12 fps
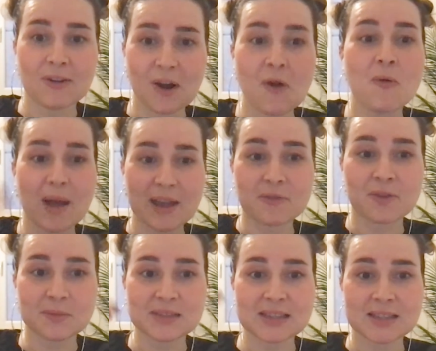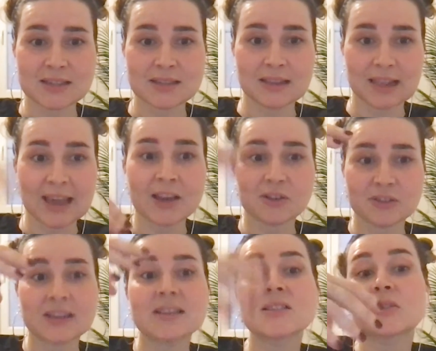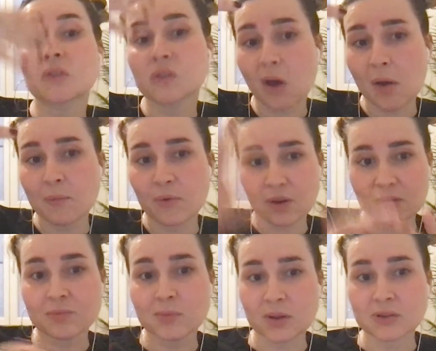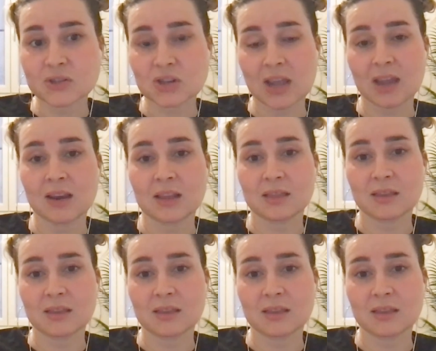away from this layer that is on top of blockchain